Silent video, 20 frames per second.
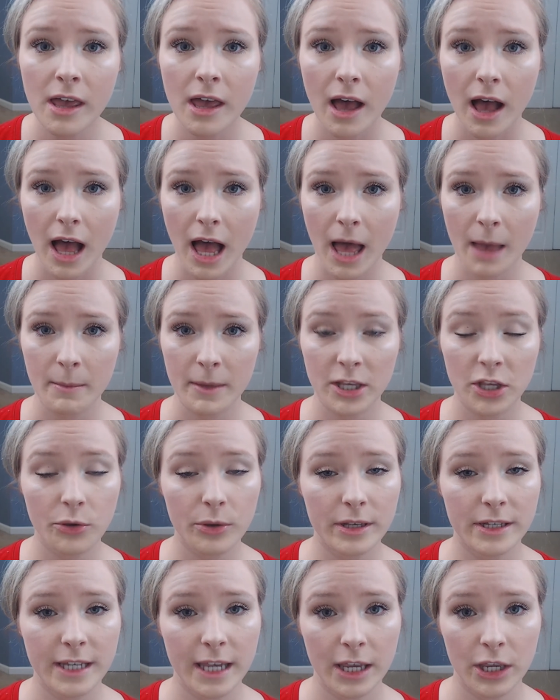And you
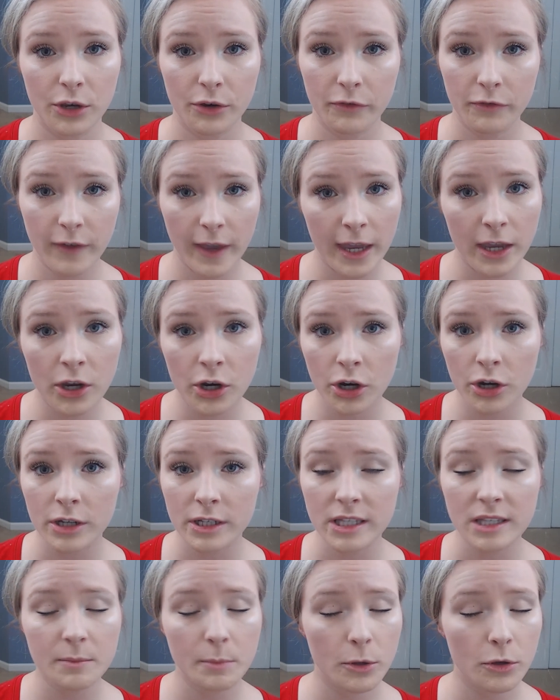can take your finger, a
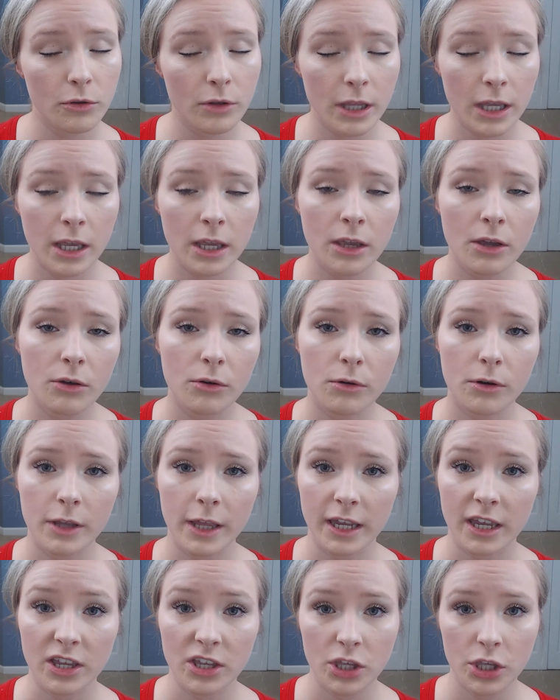spoolie, or
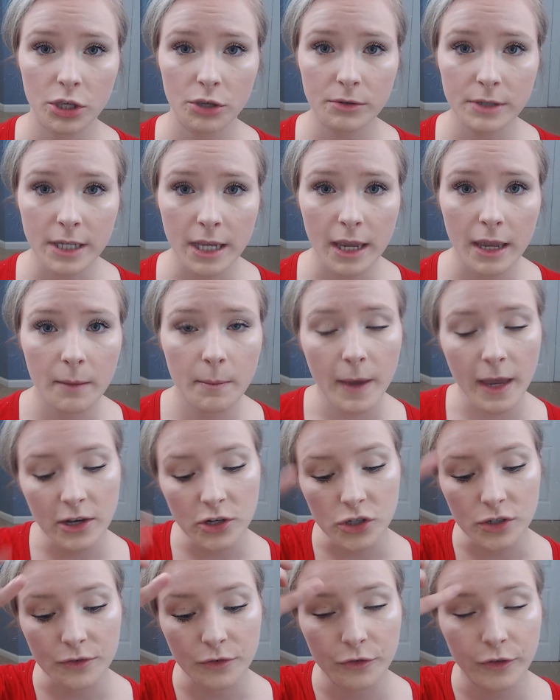like a Q-tip and
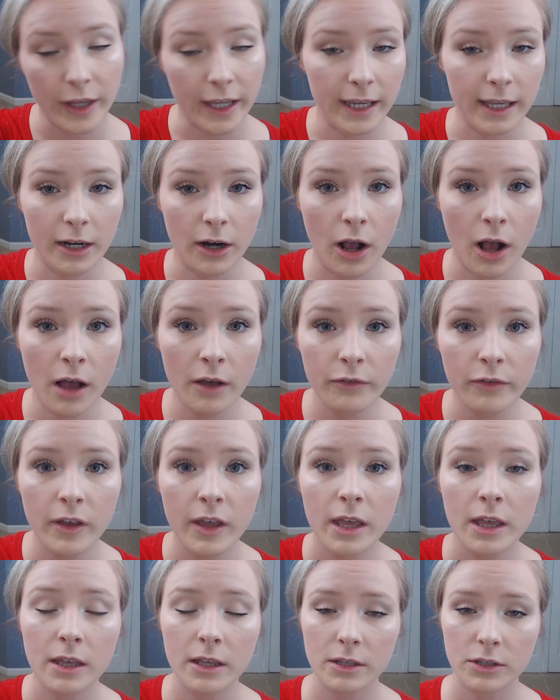just flake it off.
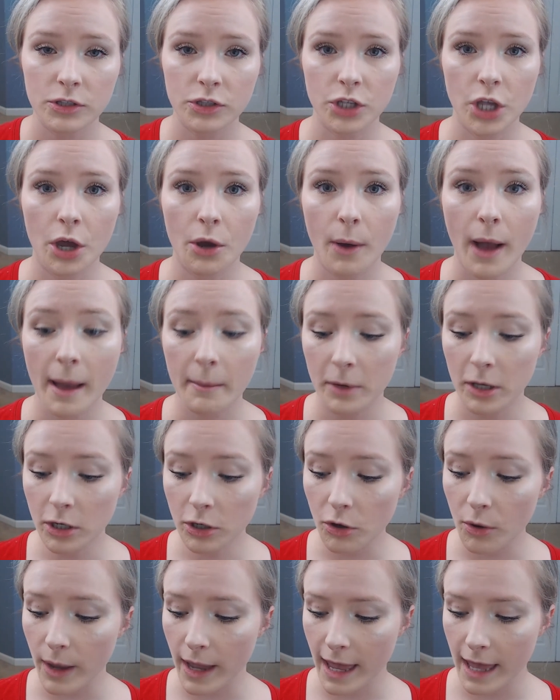So I'm going to
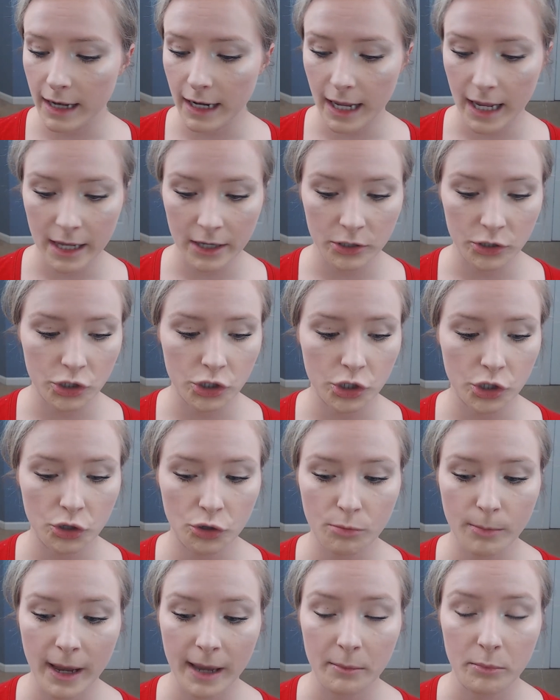go ahead and do
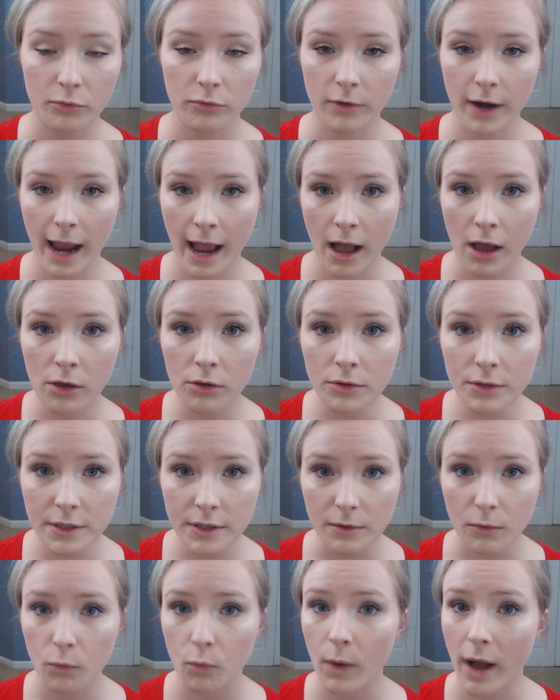my brows
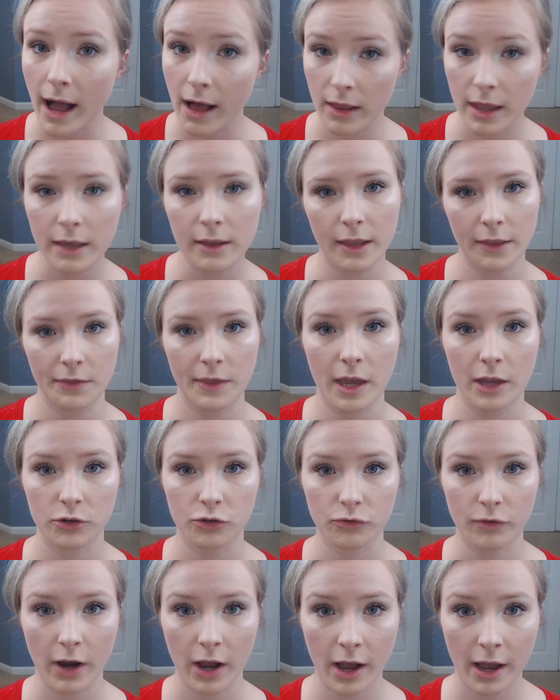while I let that
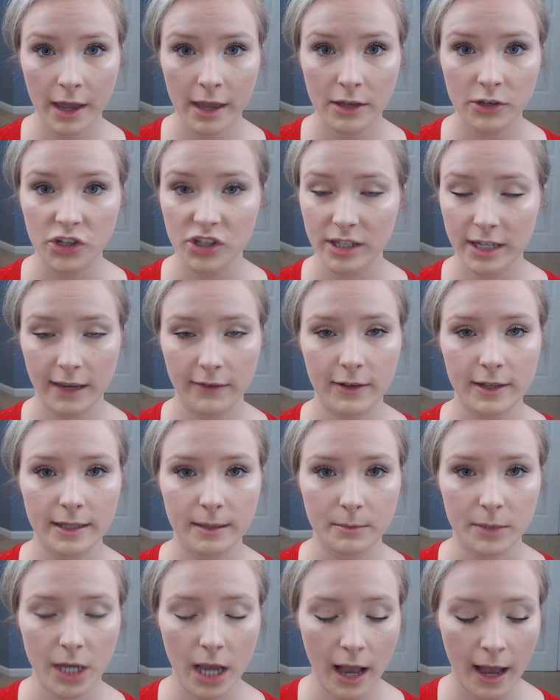dry, just to give it
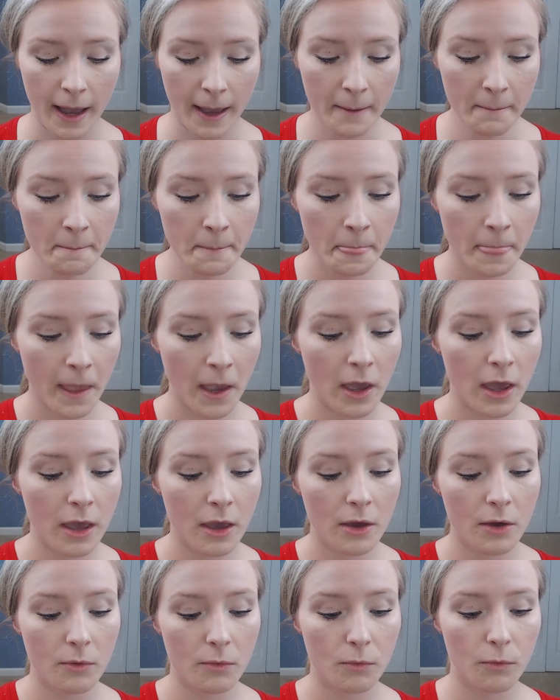some time.
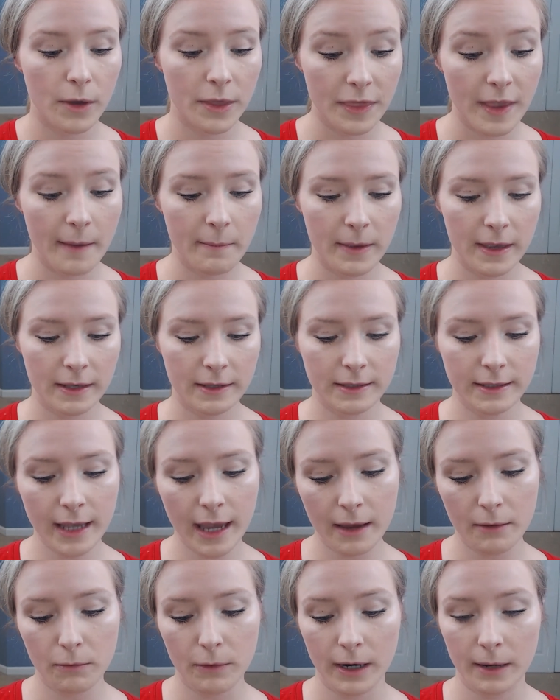With that being
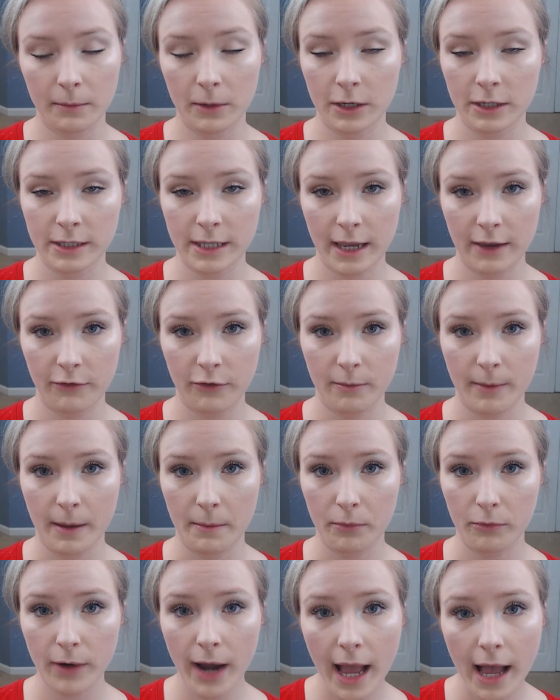said, what I'm going to take for my
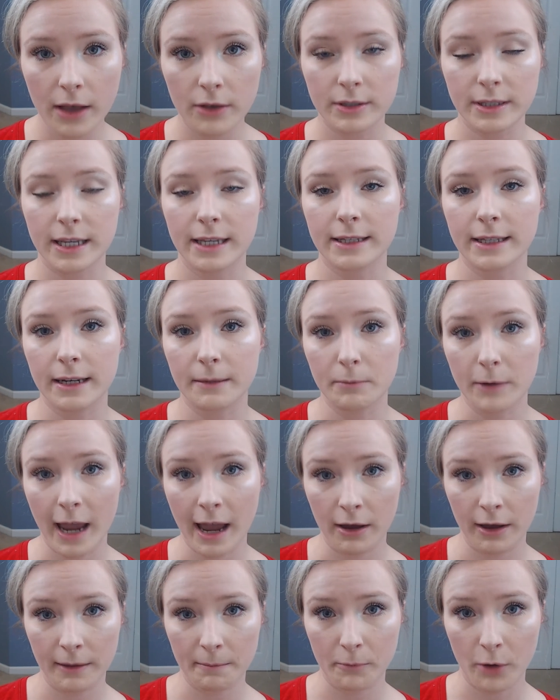brows is a now
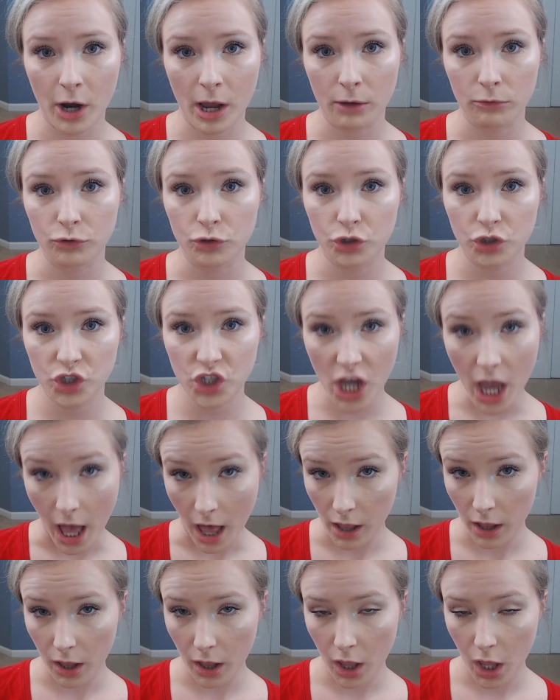eyebrow gel.